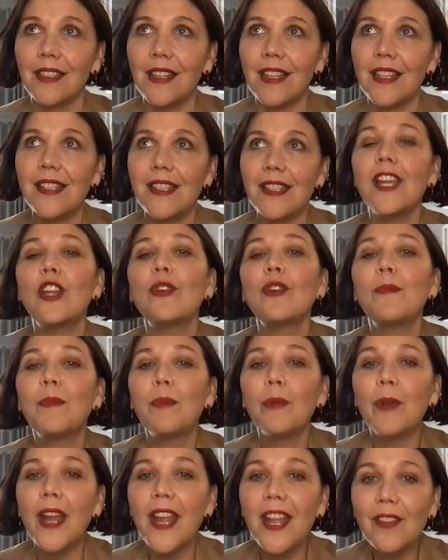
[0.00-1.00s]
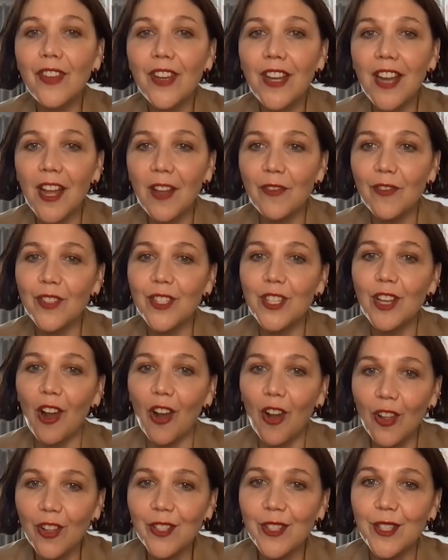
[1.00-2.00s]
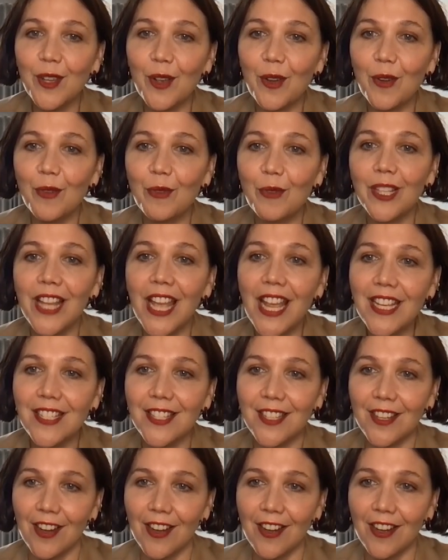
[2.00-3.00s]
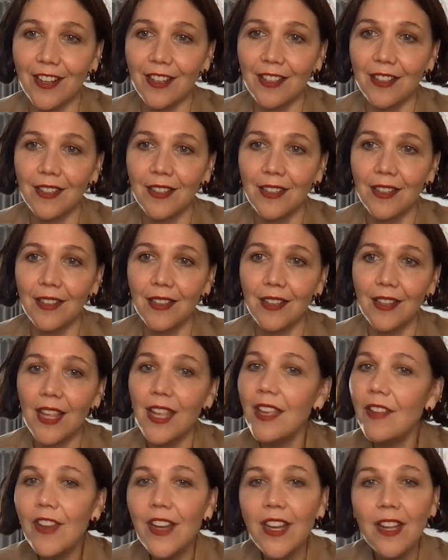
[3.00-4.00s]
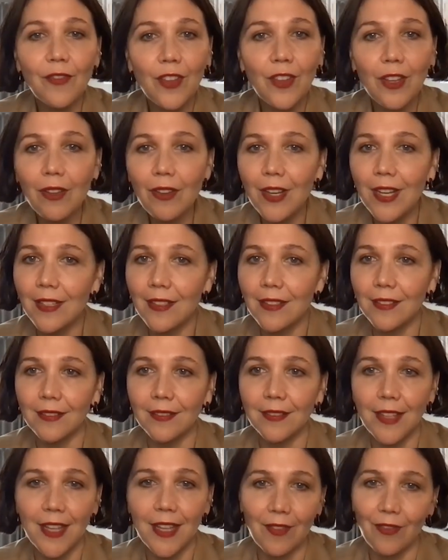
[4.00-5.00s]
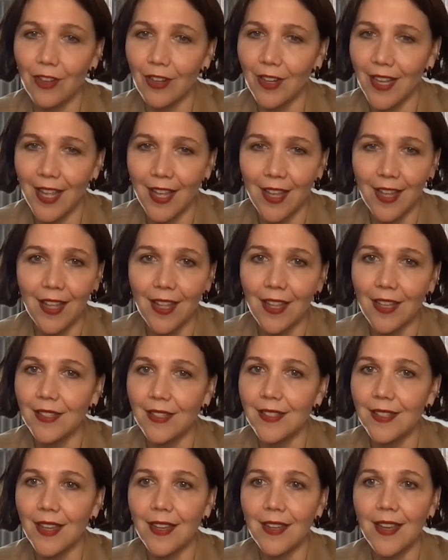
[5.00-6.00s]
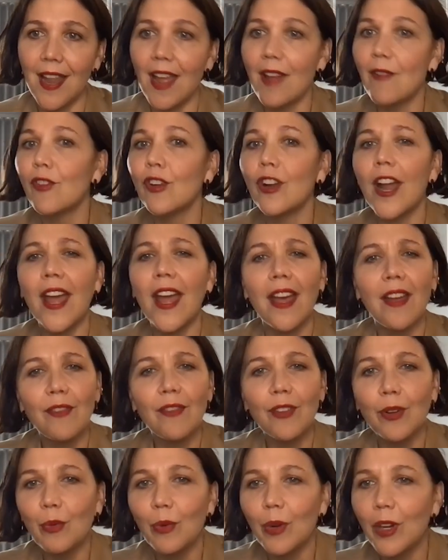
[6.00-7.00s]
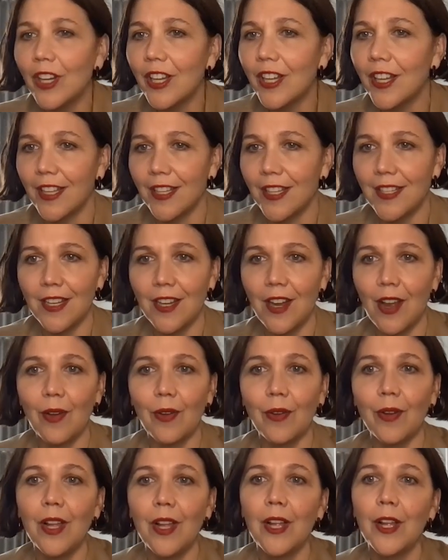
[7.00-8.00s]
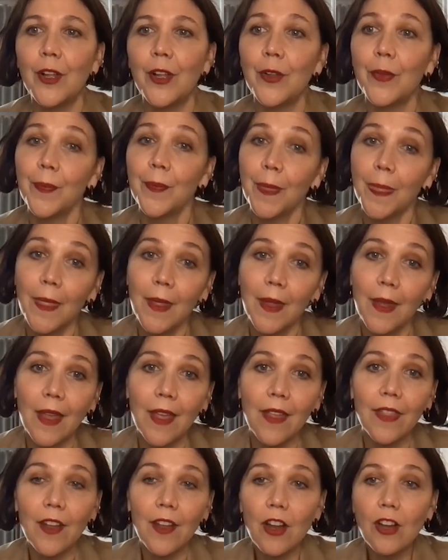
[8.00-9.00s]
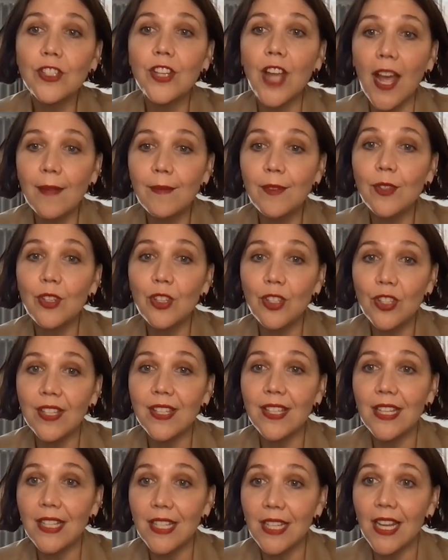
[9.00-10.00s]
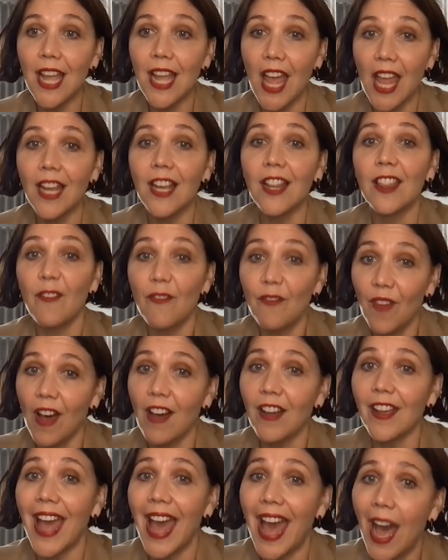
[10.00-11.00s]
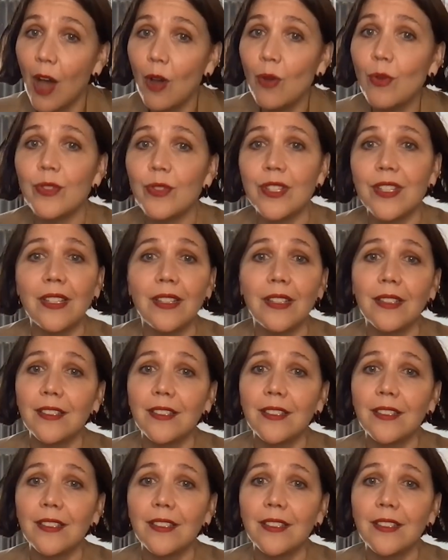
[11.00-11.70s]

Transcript: that you're brave enough to also relate to her. Even if you didn't leave your kids and never, ever would, you know, there are times you just need to get the fuck out,